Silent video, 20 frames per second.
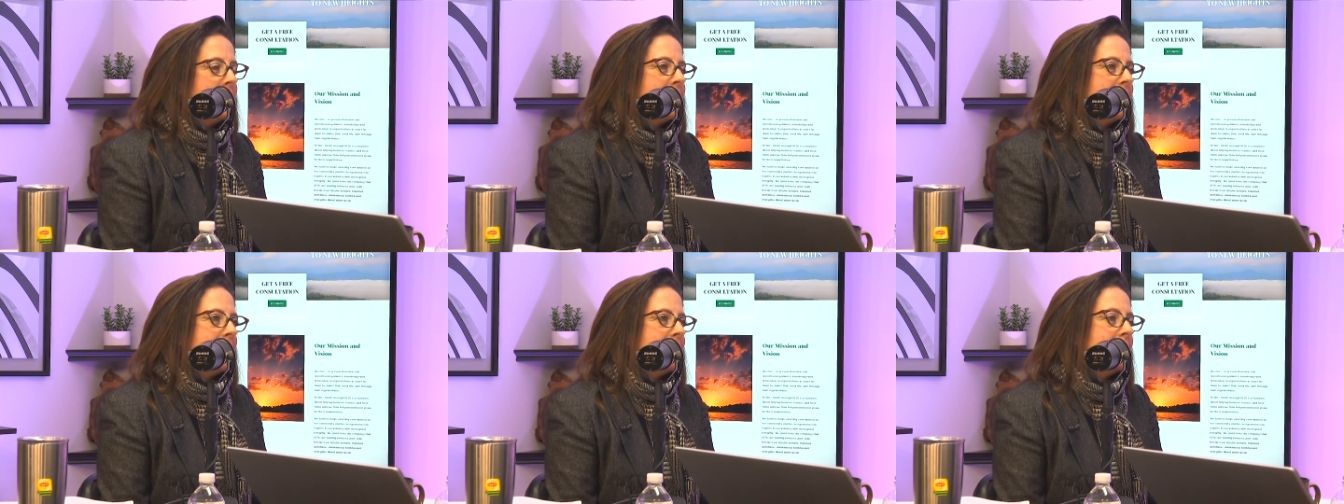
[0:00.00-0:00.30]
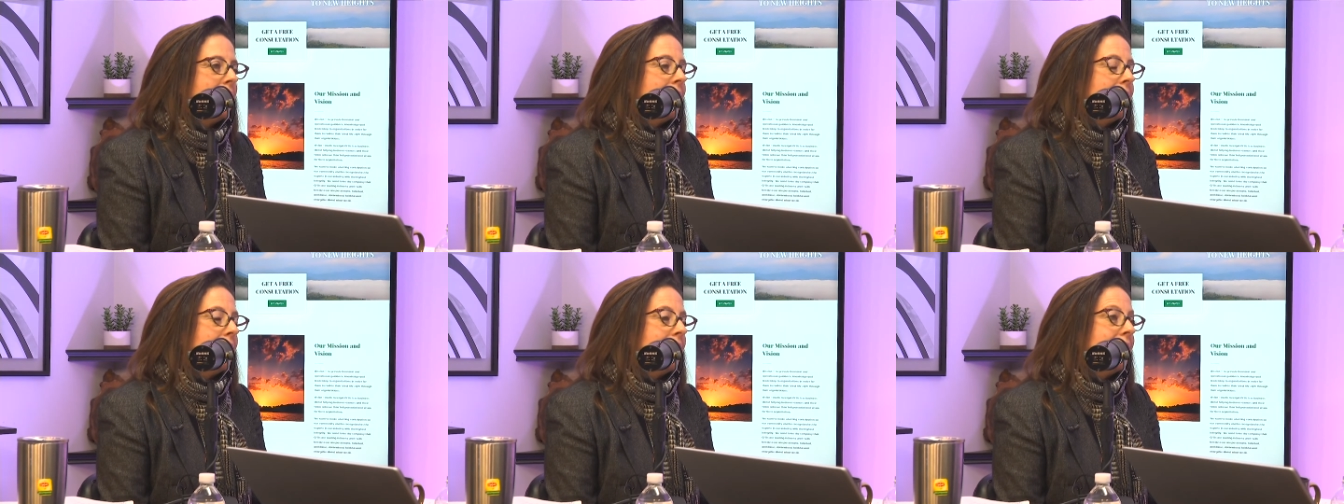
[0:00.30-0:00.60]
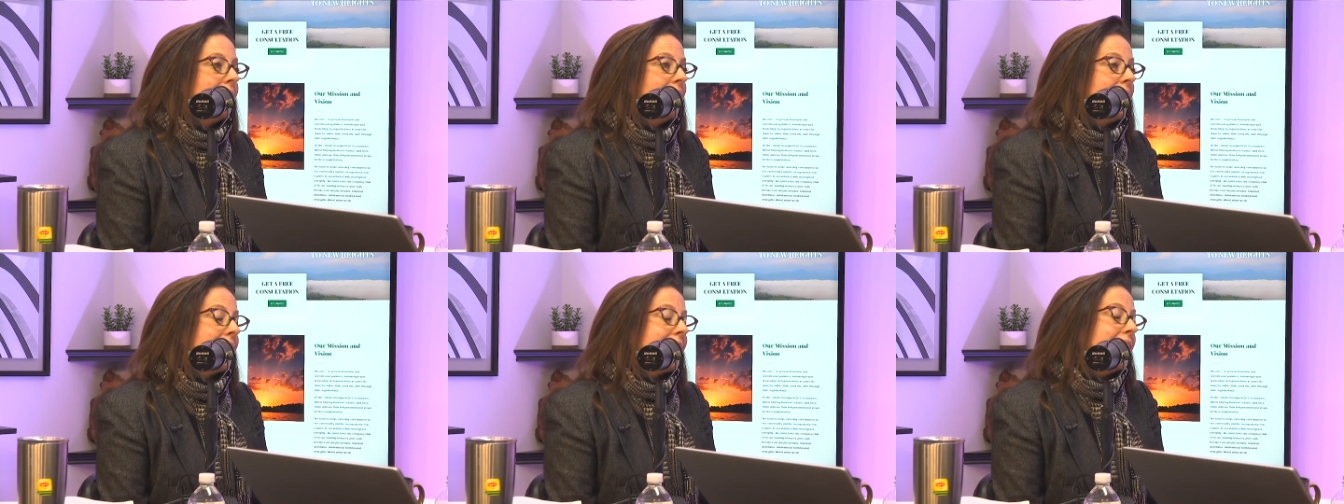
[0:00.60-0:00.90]
and I thought that
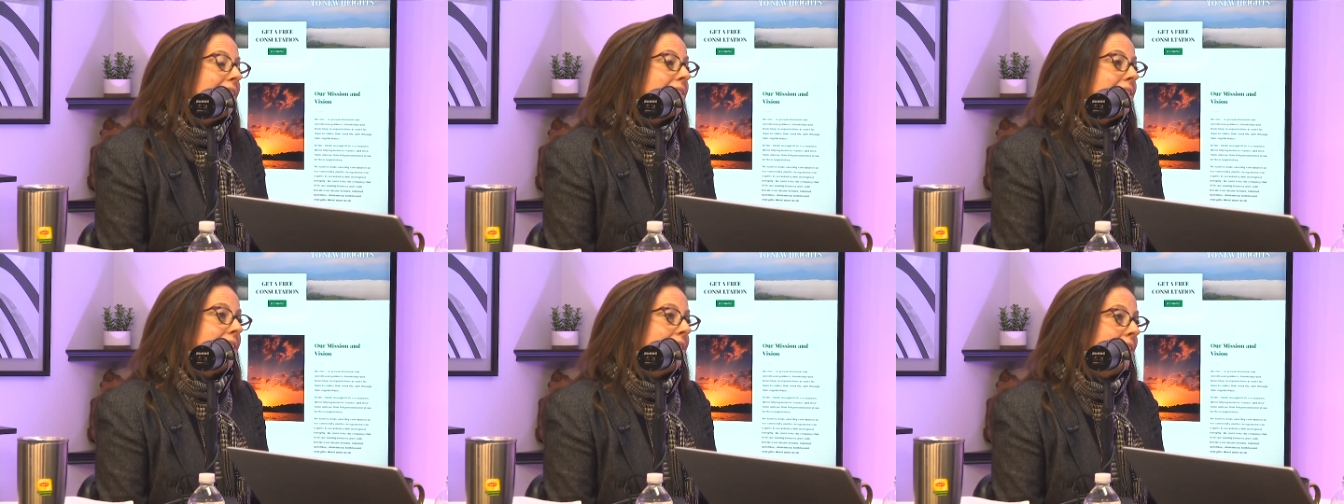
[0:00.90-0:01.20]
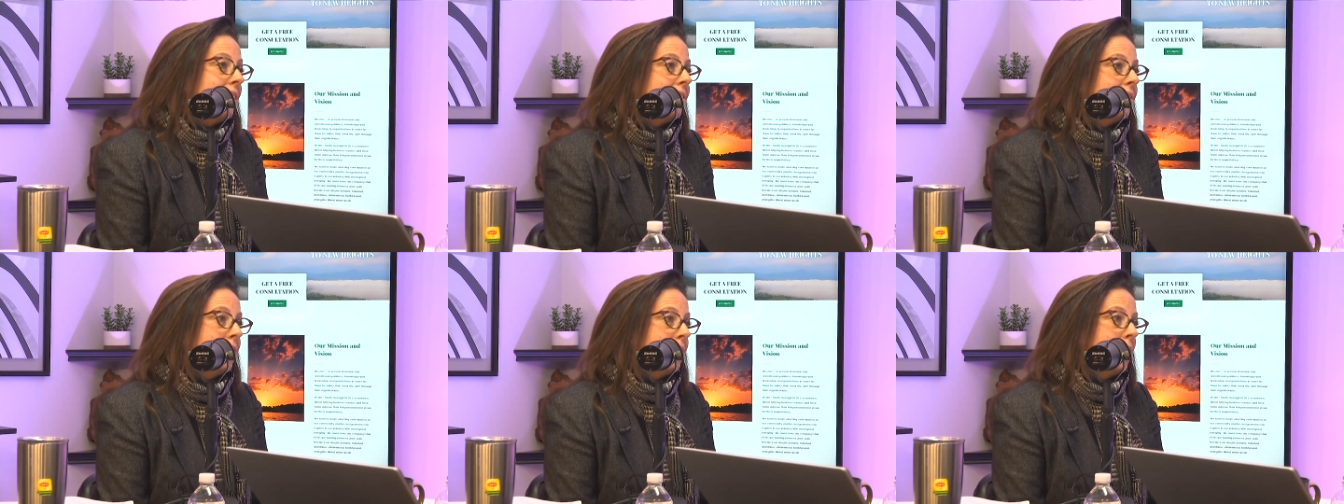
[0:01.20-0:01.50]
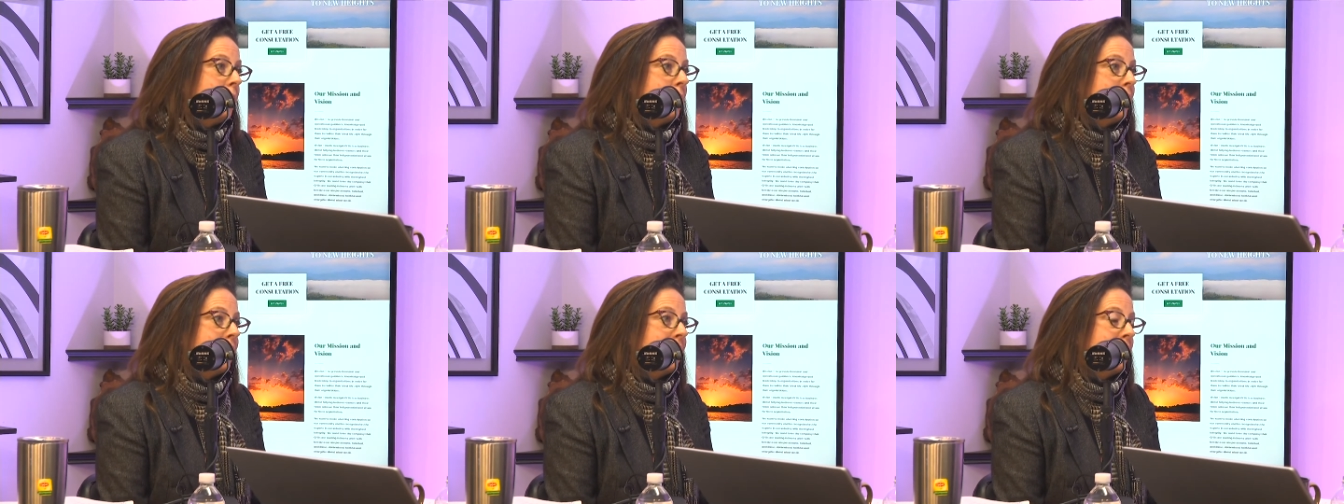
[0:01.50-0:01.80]
I guess they thought that
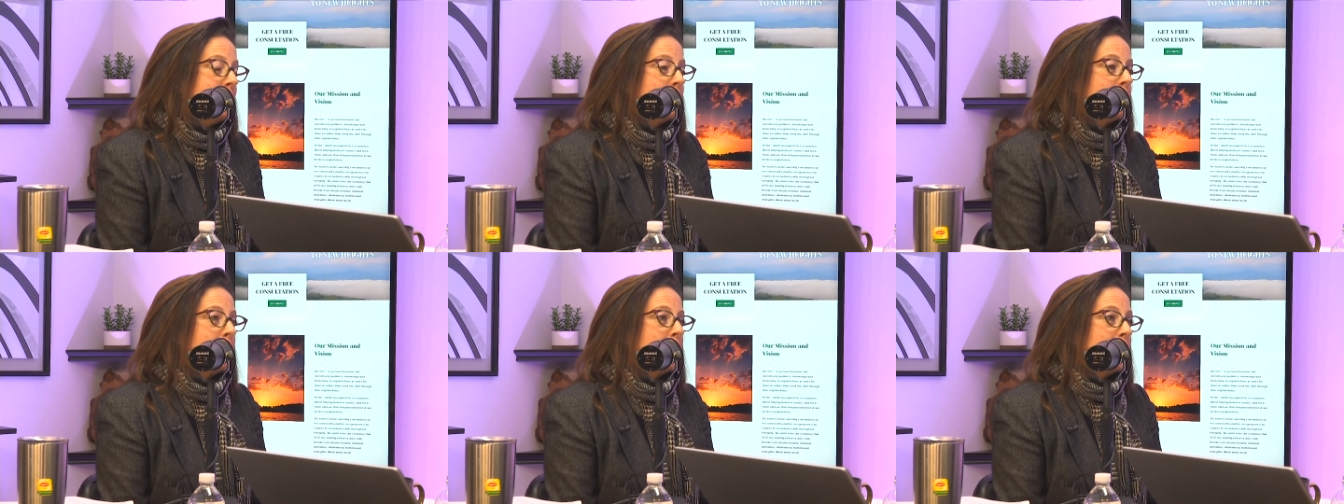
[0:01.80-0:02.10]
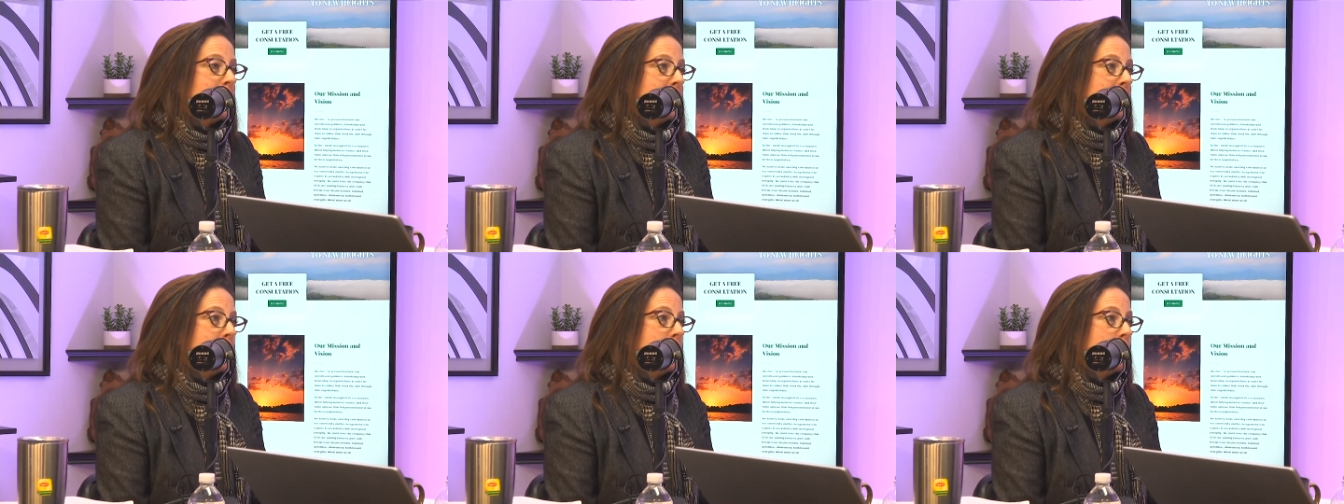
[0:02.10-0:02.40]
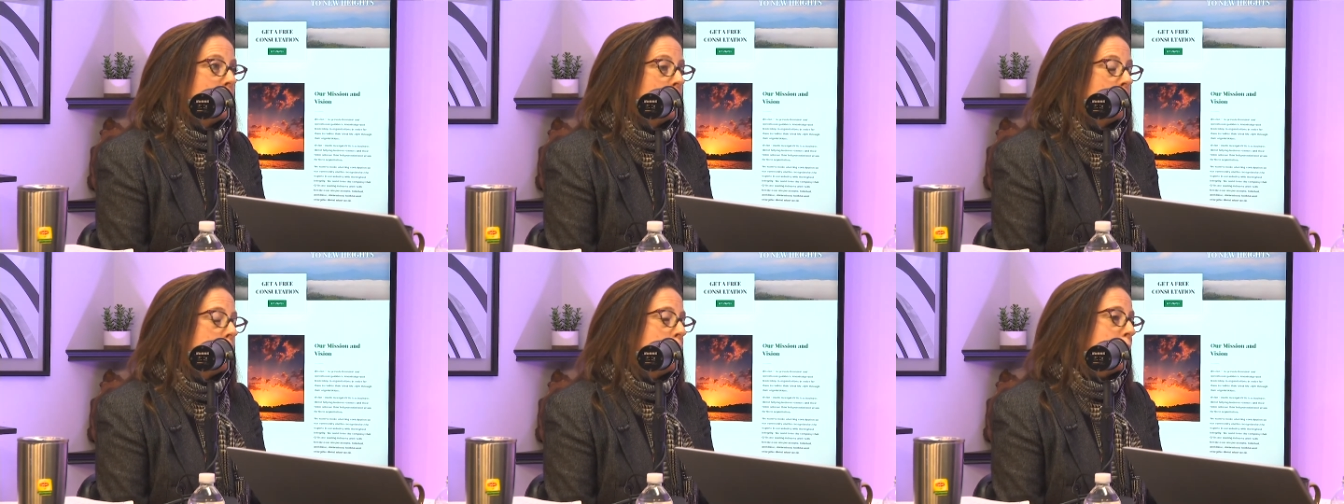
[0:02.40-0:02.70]
they were getting one of
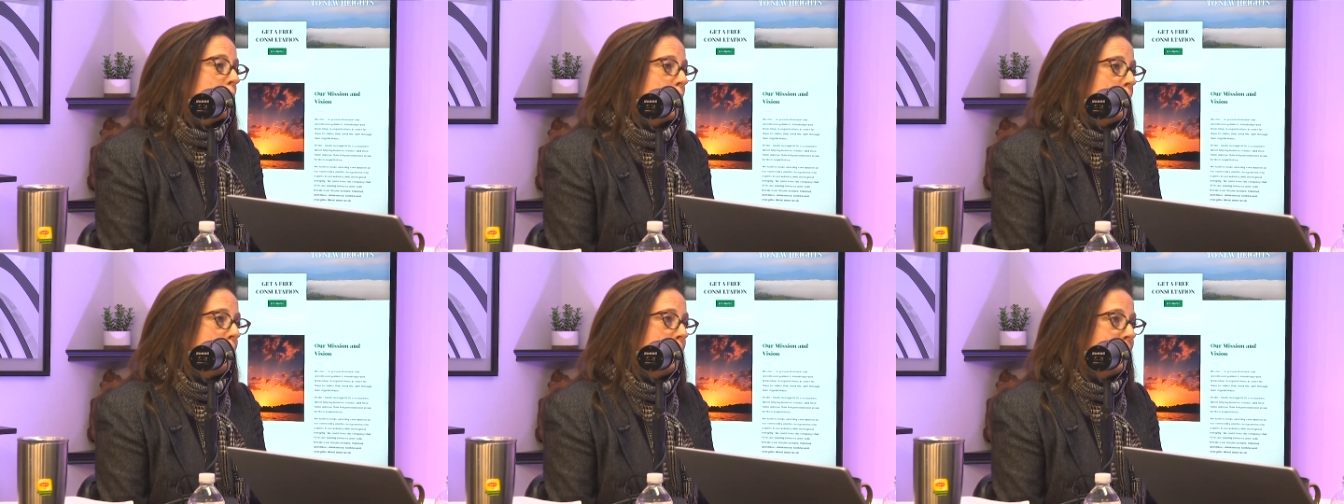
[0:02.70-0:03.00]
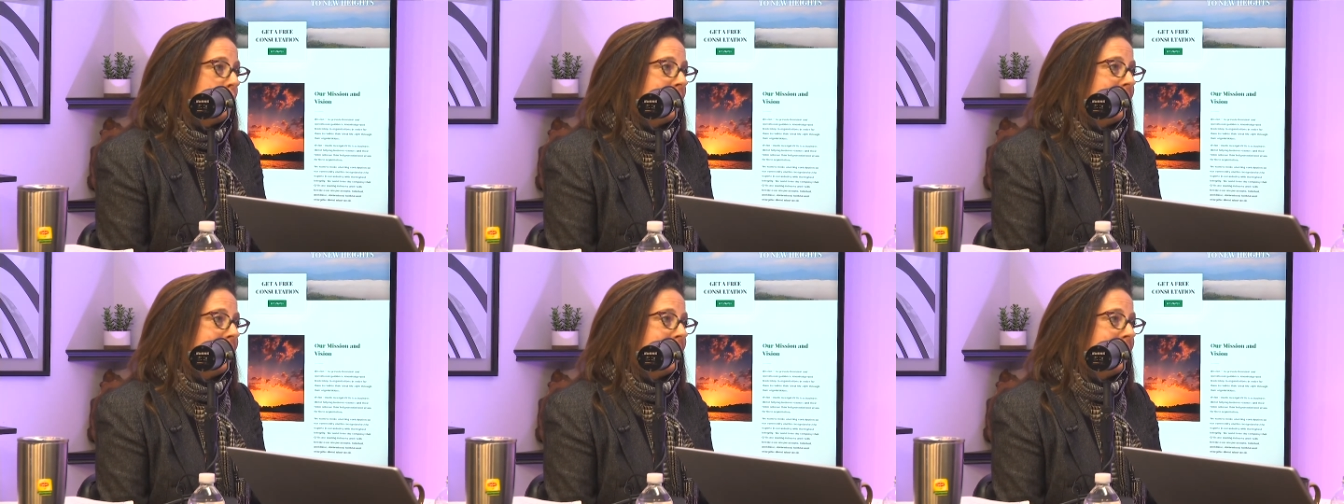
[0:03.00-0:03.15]
those bookkeepers